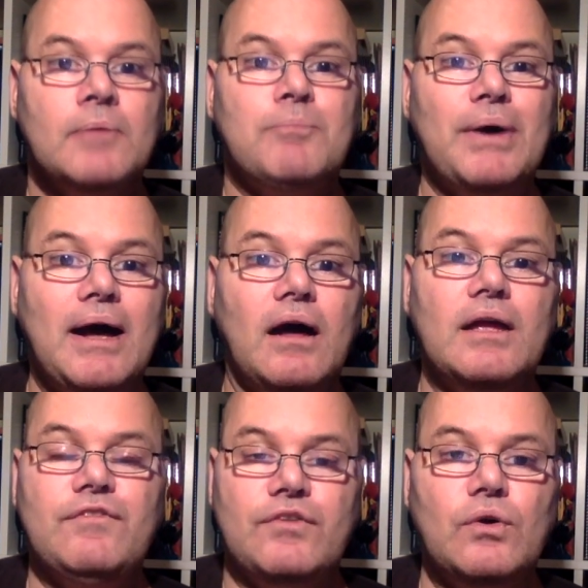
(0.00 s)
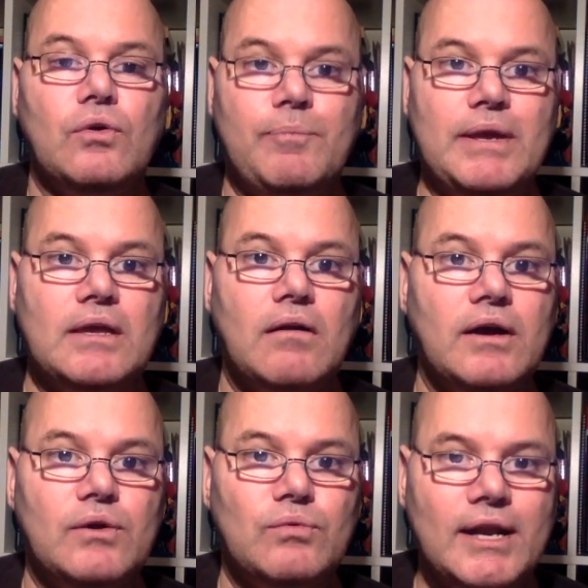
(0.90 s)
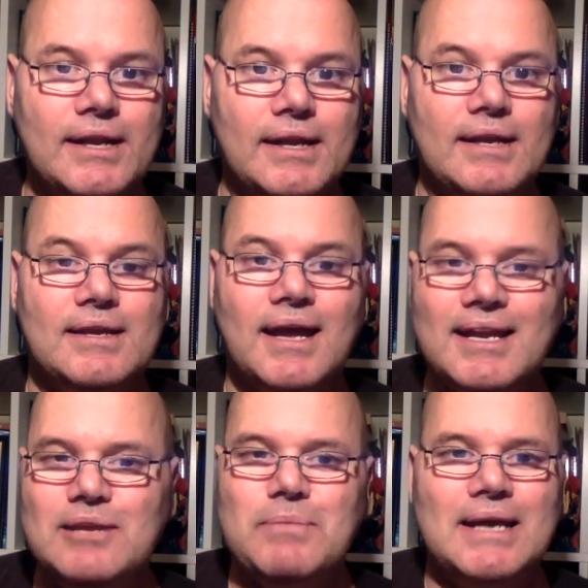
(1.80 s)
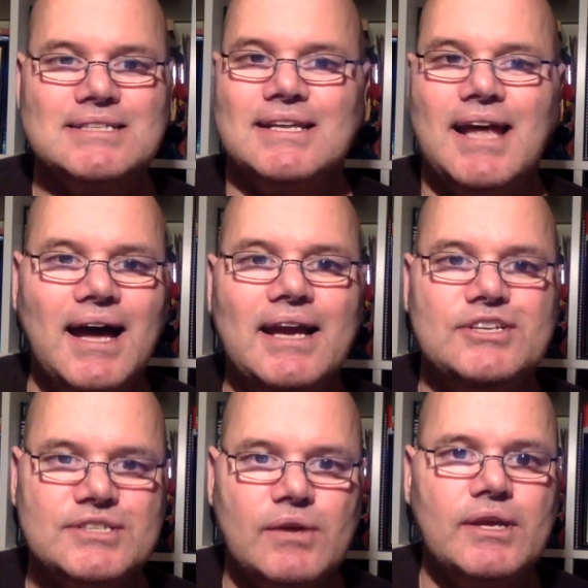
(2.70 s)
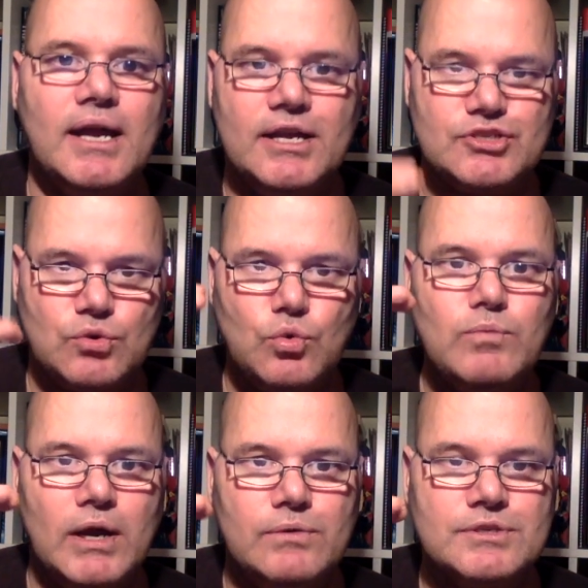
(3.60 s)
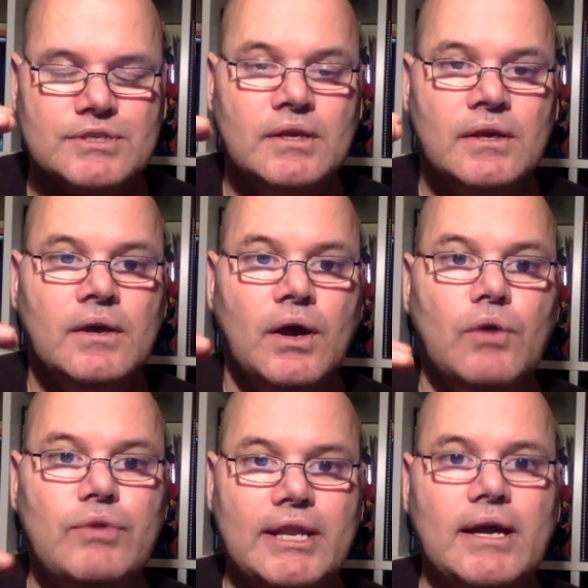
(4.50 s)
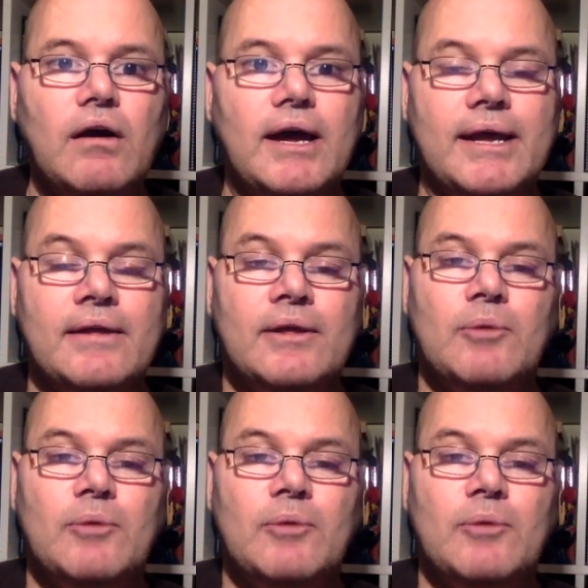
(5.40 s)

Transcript: But if you're a big guy already, gaining mass at that age is okay because your hormones are really high.